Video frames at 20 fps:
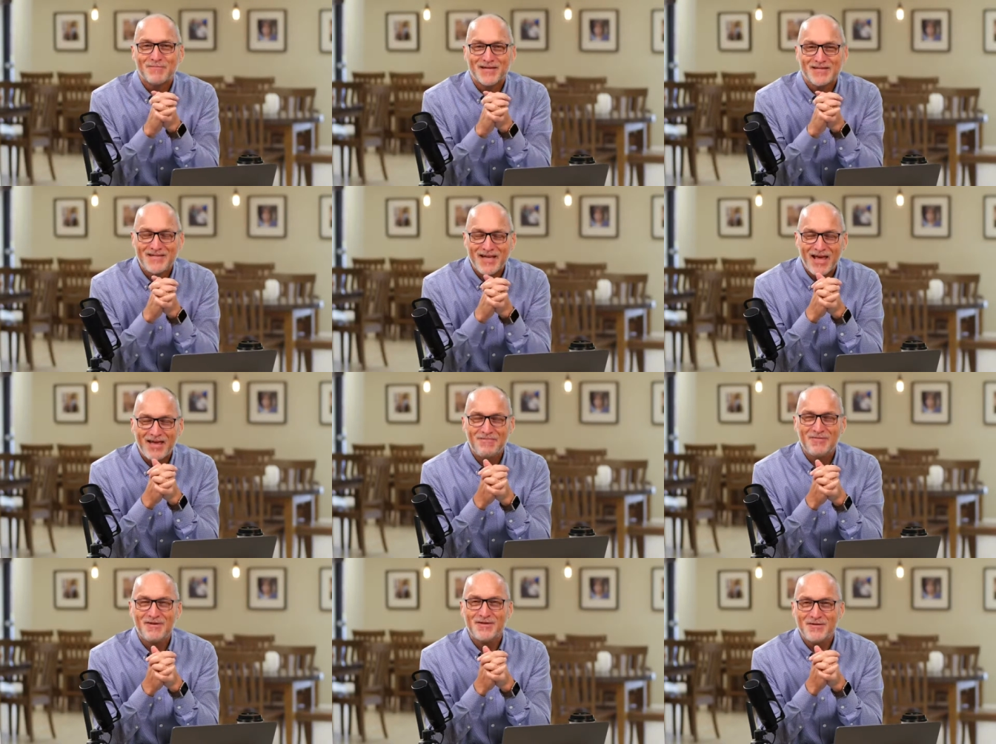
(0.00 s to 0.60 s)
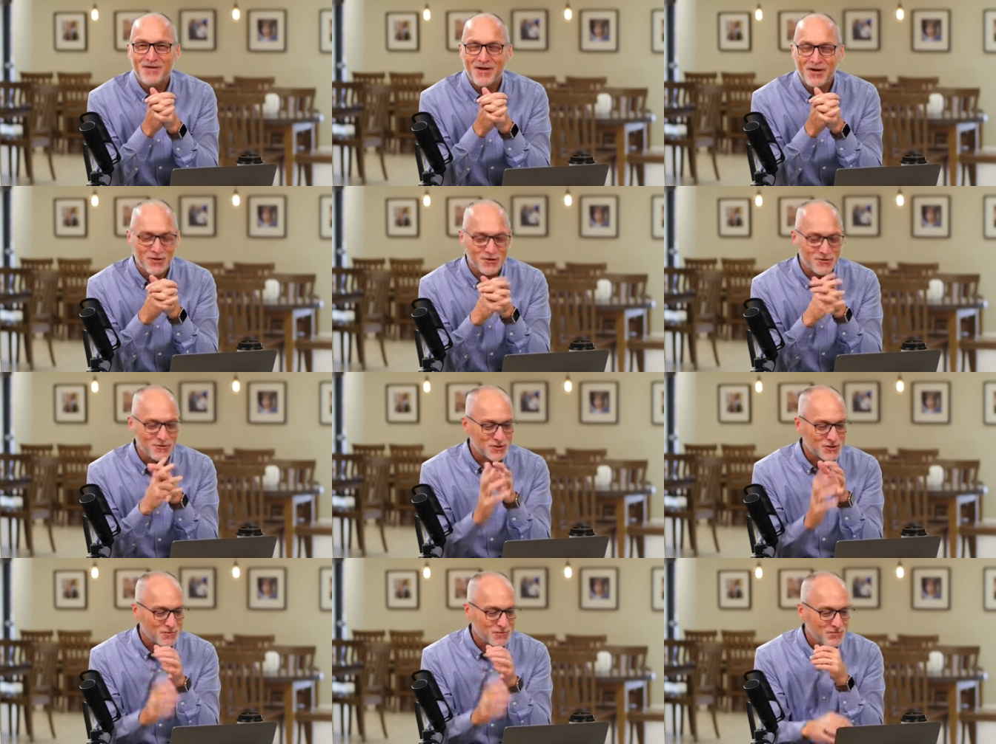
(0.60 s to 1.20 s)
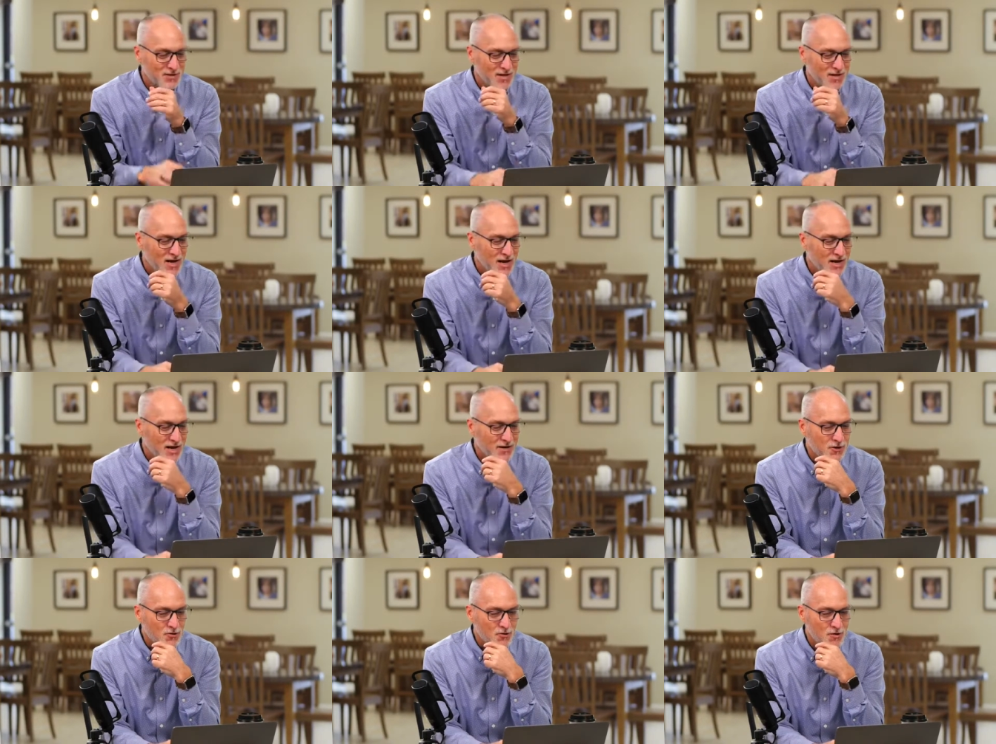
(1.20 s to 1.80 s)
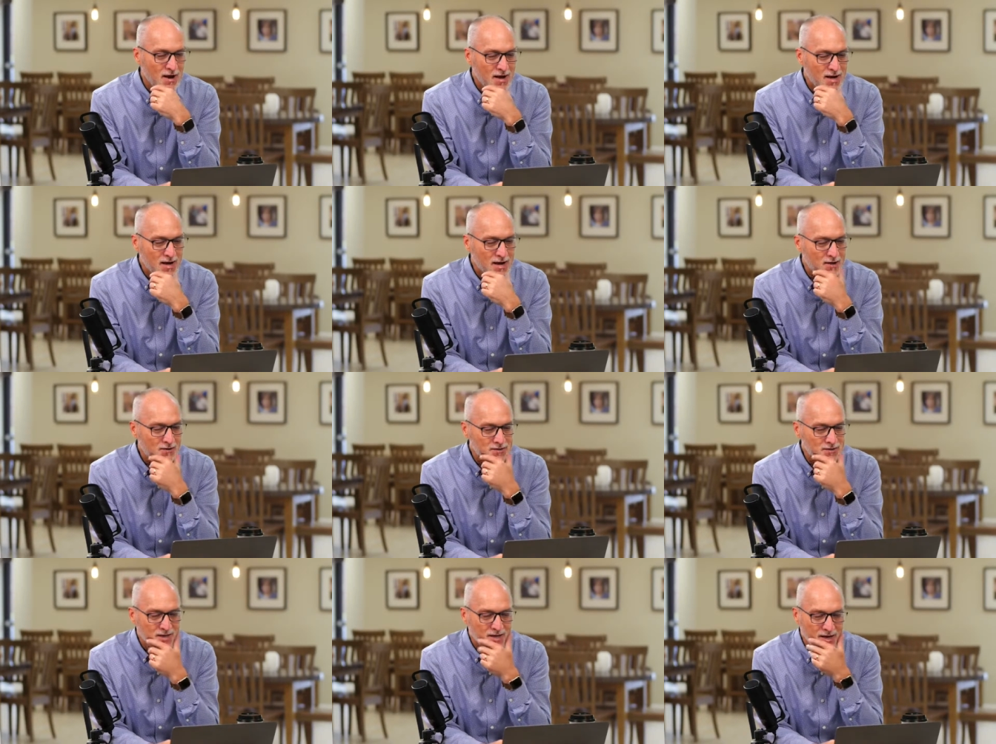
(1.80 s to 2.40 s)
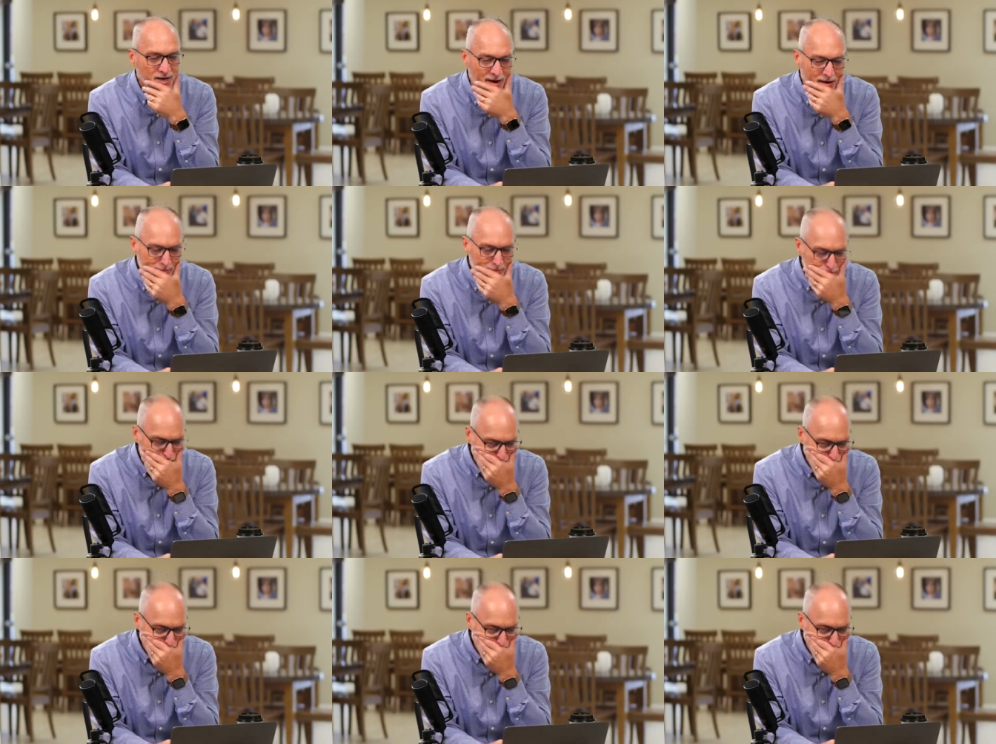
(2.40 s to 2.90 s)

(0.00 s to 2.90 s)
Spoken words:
David knows how to cry out to God.